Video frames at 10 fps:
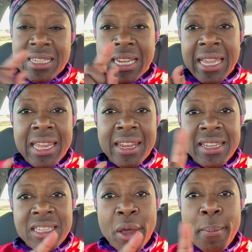like a
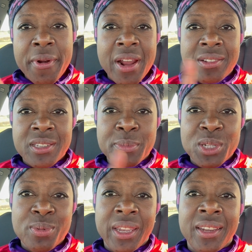nice comparison
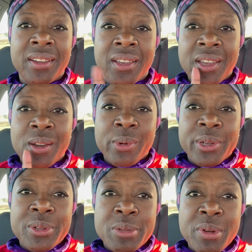between what
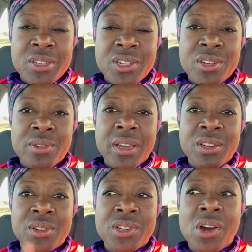you're supposed to do and
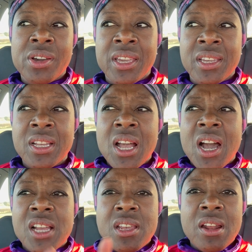your target.
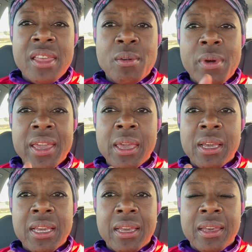I don't like the way it
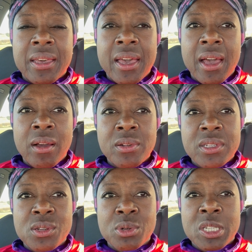
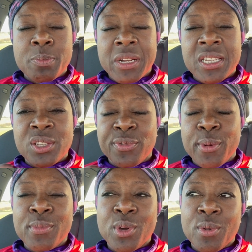counts your splits
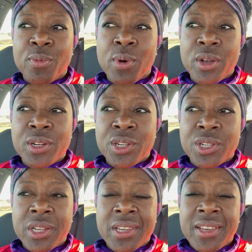from your
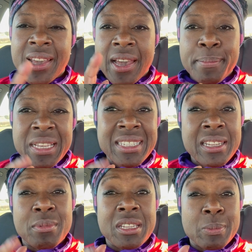watch and messes
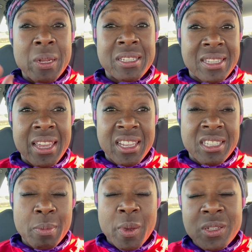up the splits that it's
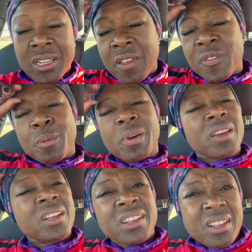supposed to give you. But
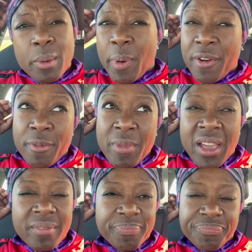apart from
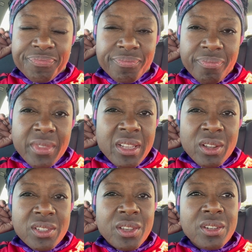that,
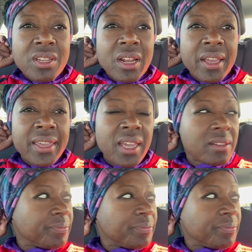looks good. I like it.